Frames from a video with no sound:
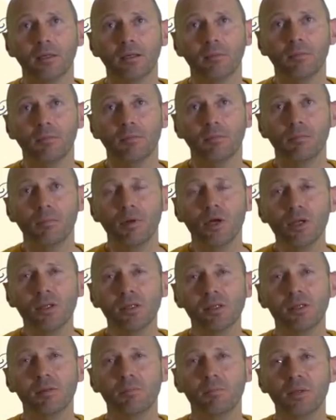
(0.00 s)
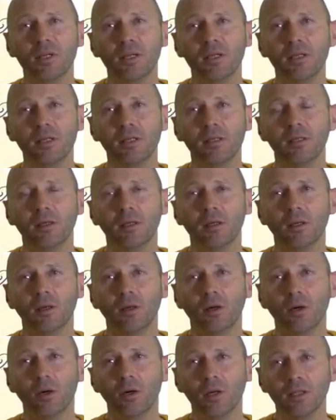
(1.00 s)
must be
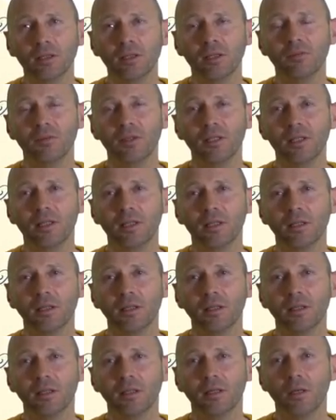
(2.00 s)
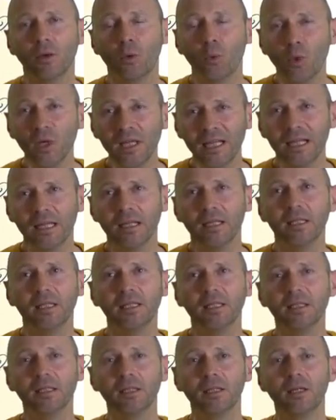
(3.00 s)
relatively
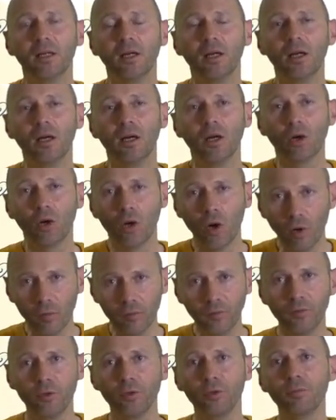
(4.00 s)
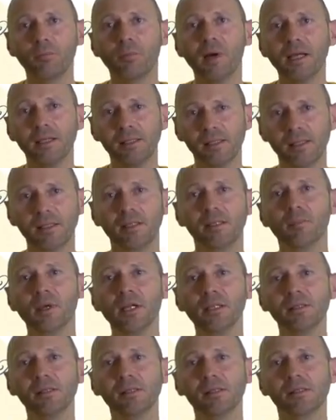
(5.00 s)
quickly covered by
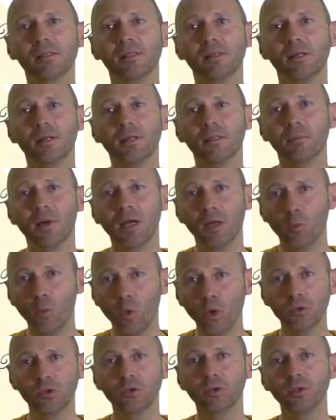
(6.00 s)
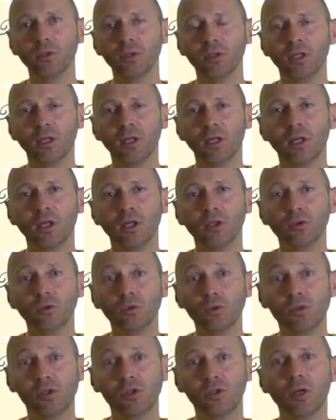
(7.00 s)
sediments and by water
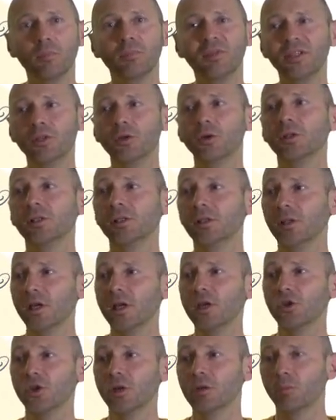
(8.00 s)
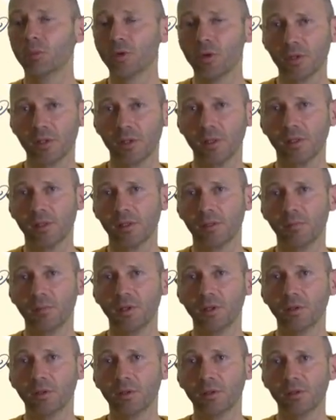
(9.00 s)
to stop the oxidation process,
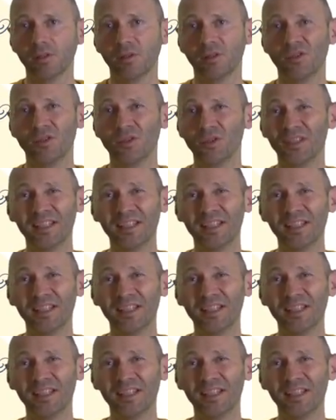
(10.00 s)
because the